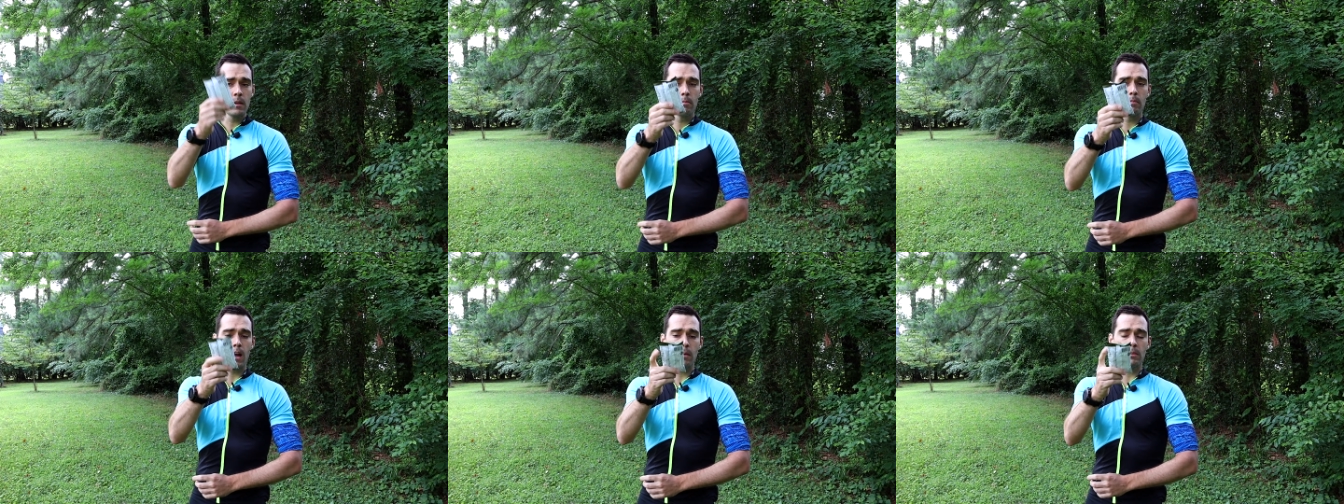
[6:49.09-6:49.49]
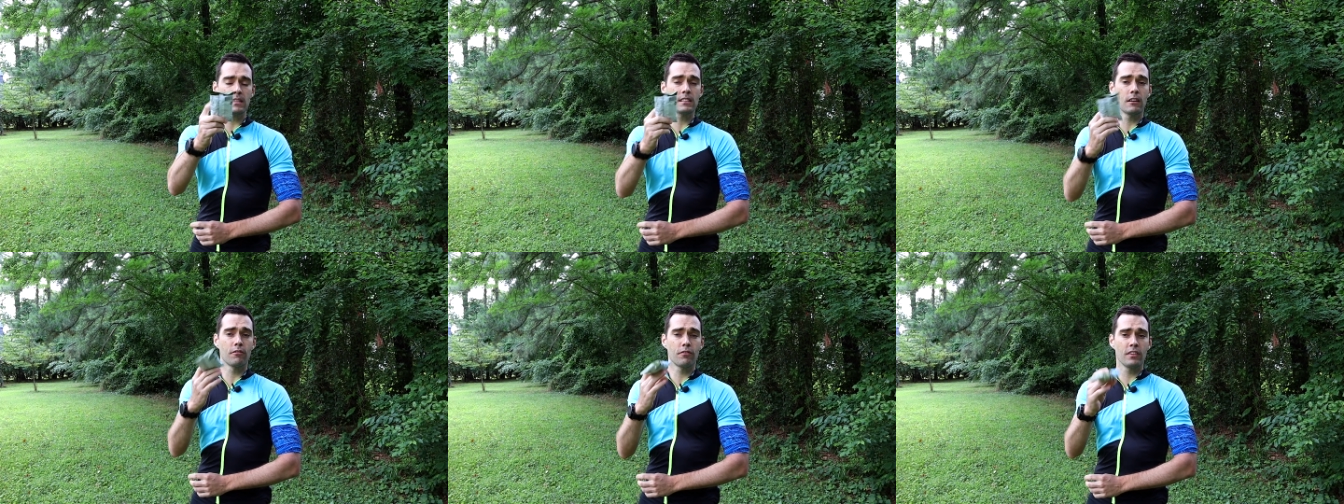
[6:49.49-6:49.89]
maybe
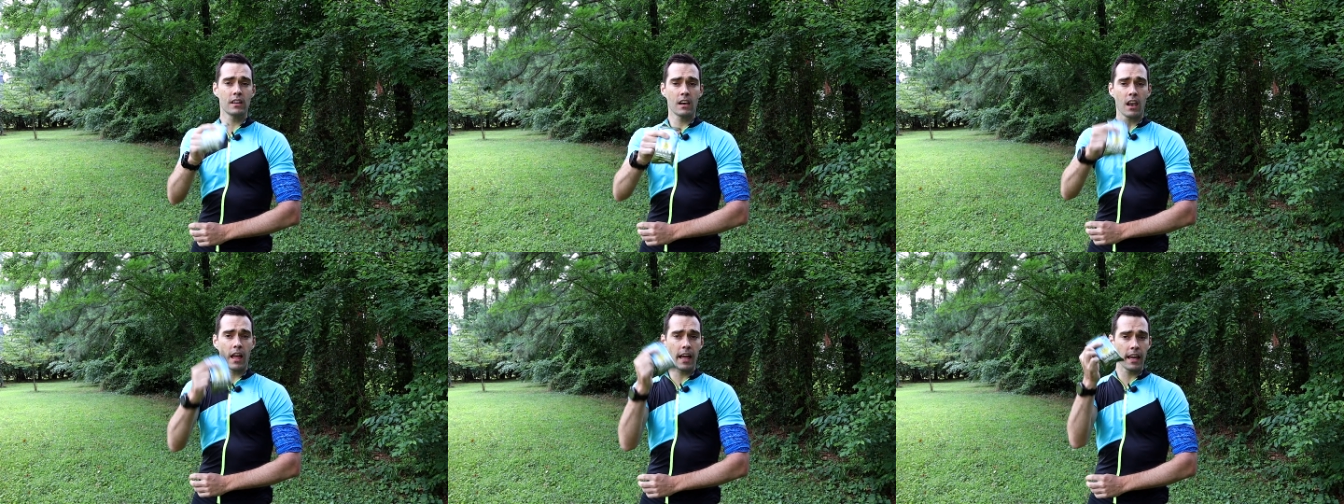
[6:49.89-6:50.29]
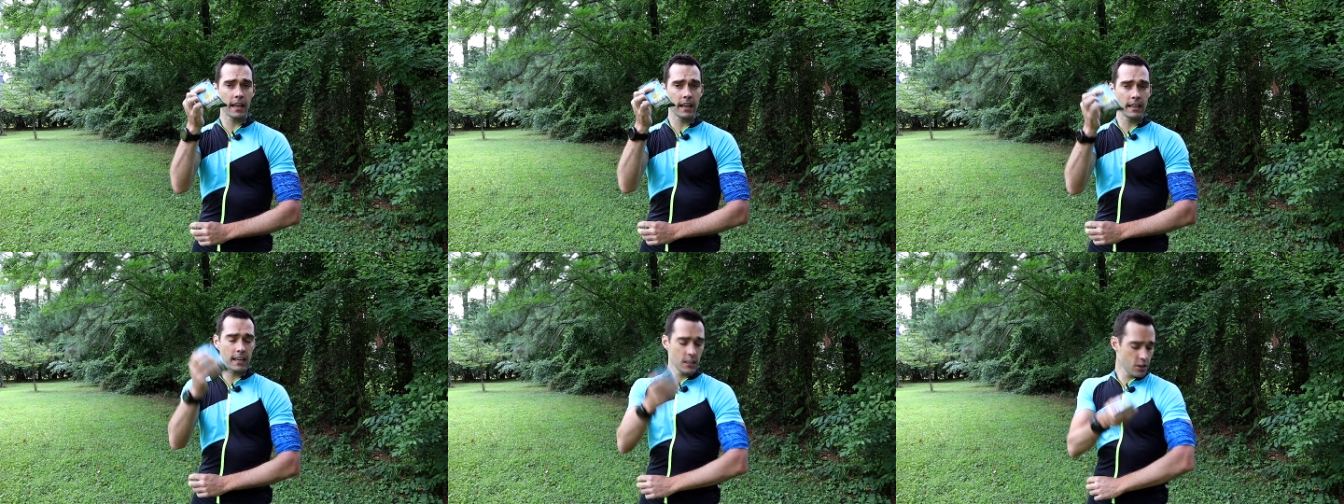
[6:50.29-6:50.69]
something
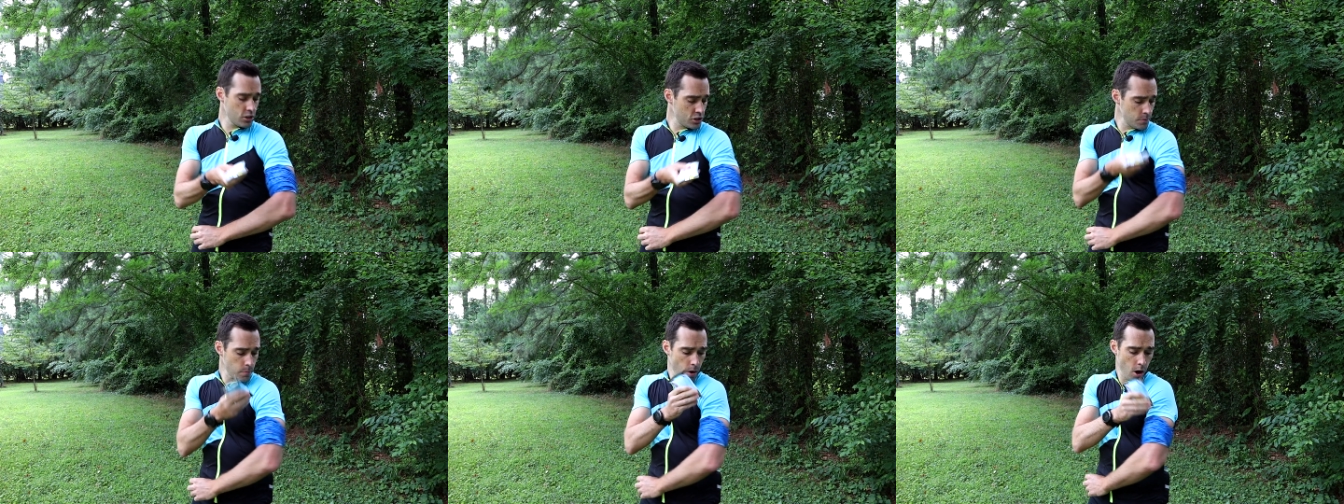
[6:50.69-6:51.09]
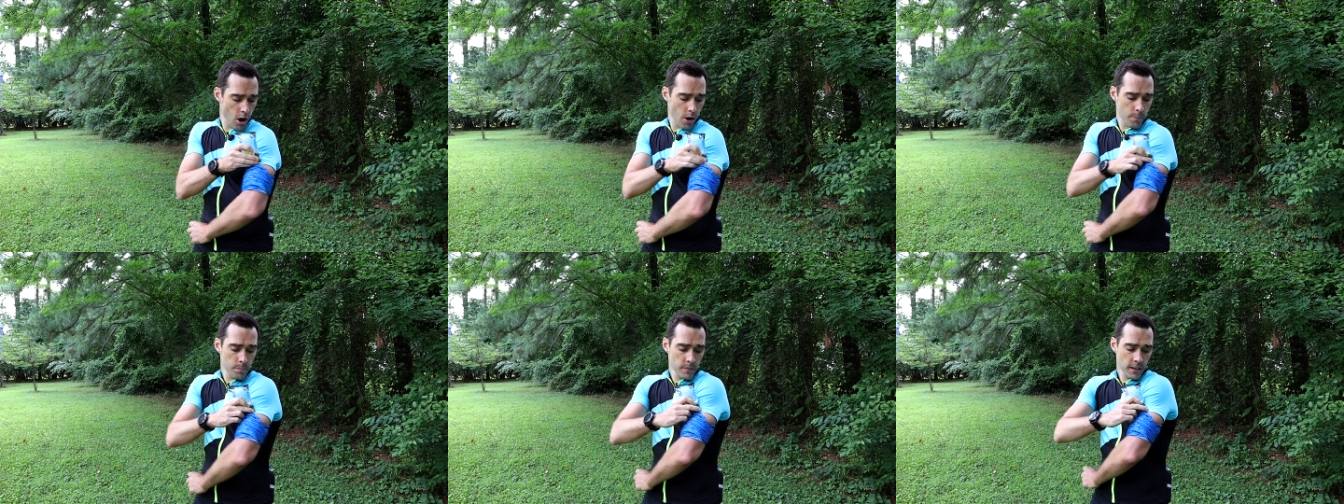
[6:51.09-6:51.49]
like an energy
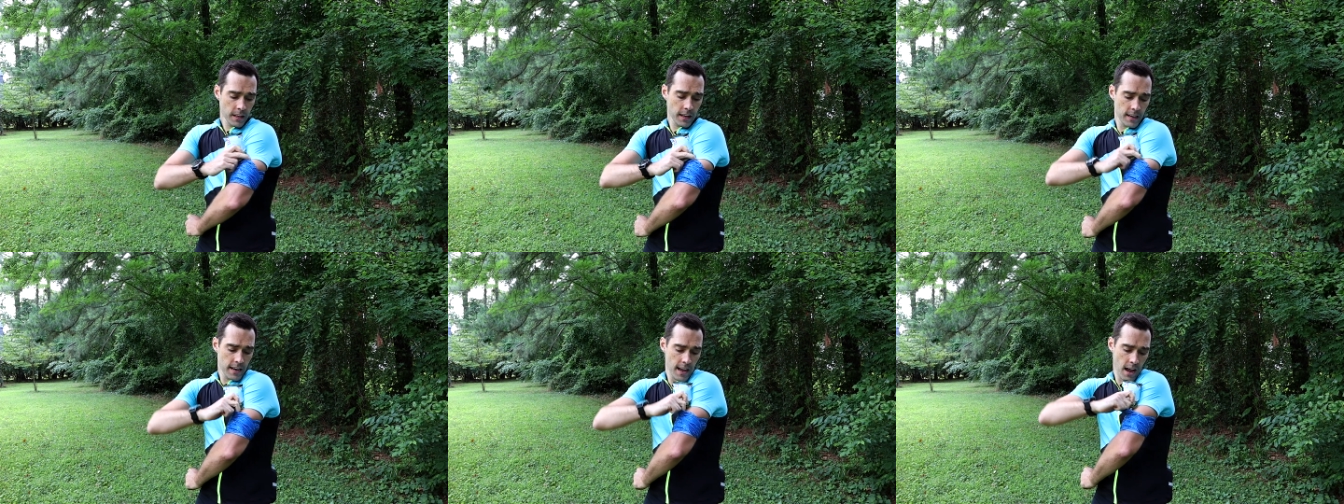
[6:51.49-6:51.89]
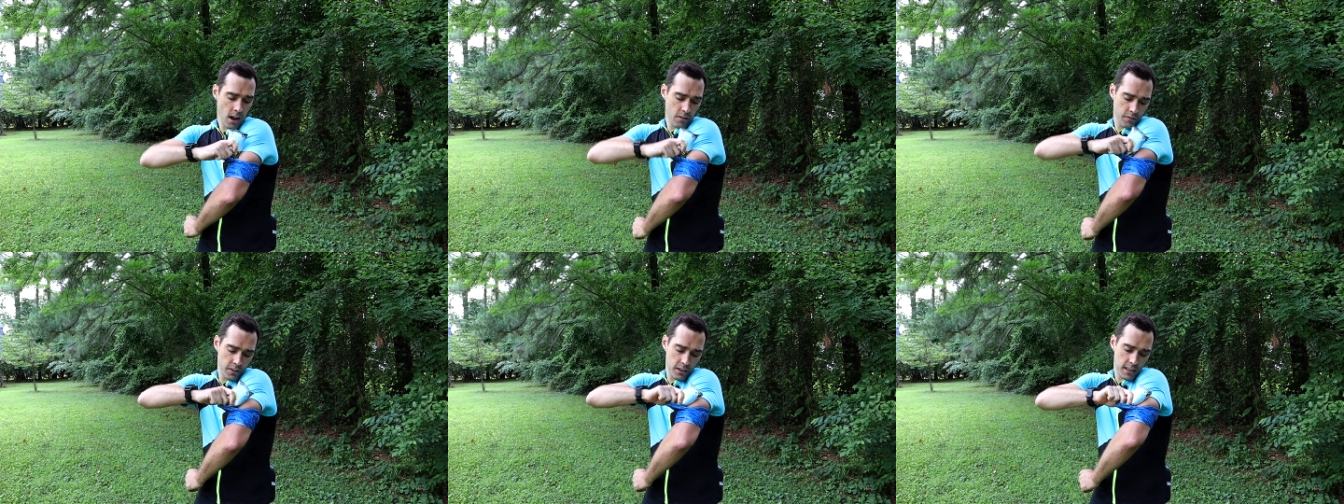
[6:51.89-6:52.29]
bar can
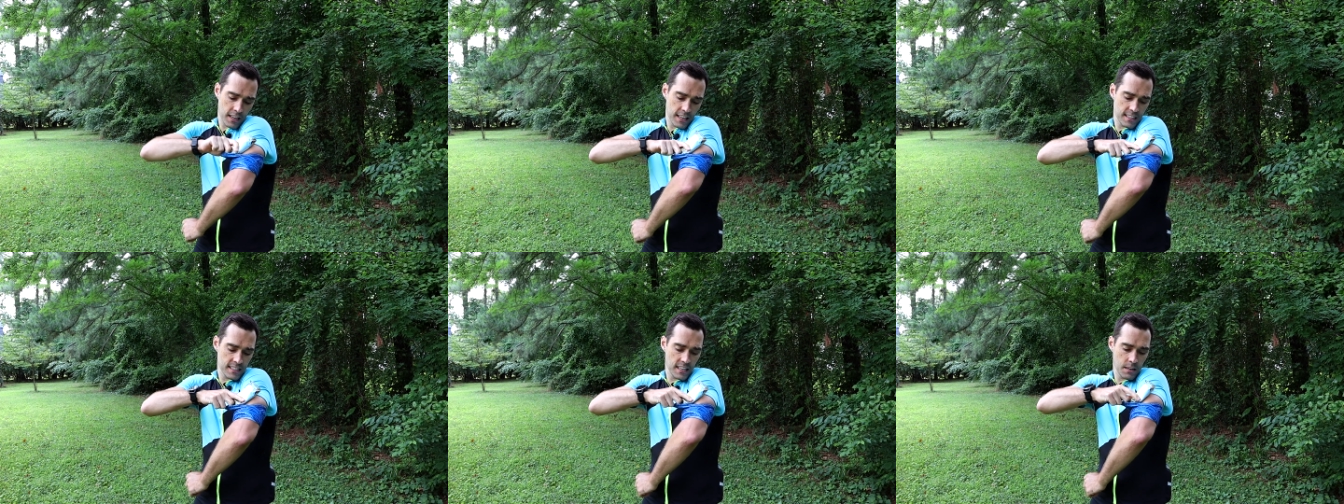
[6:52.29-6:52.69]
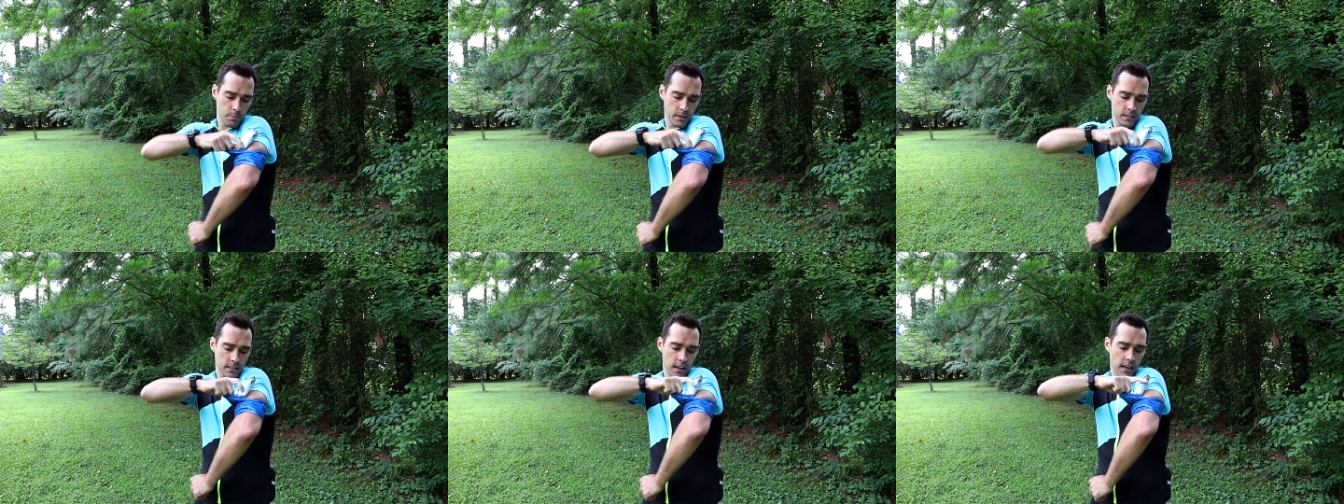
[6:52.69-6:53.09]
now very easily
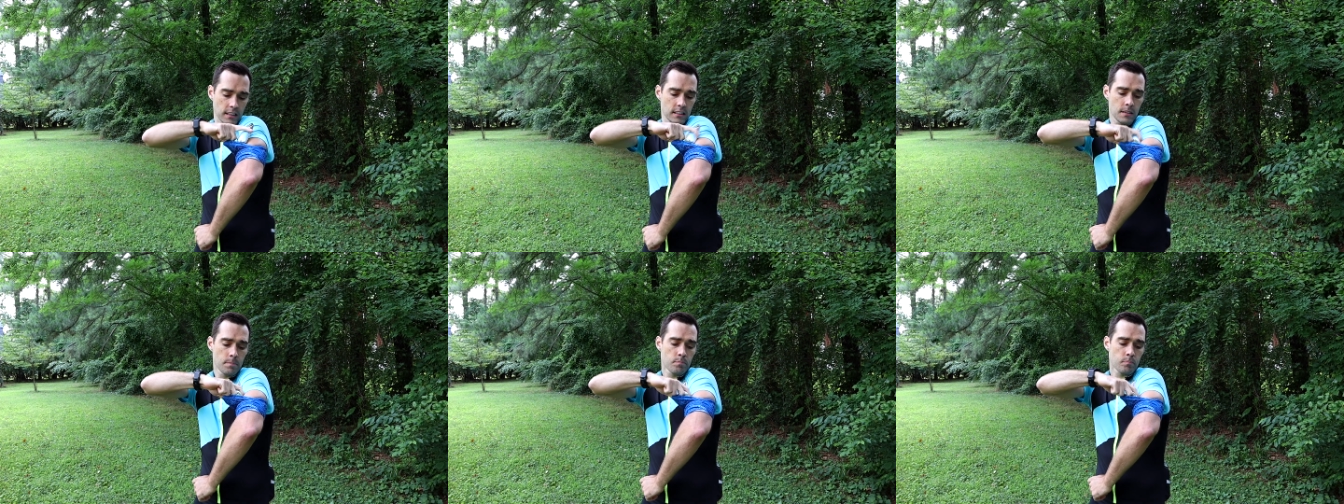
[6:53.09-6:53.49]
be tucked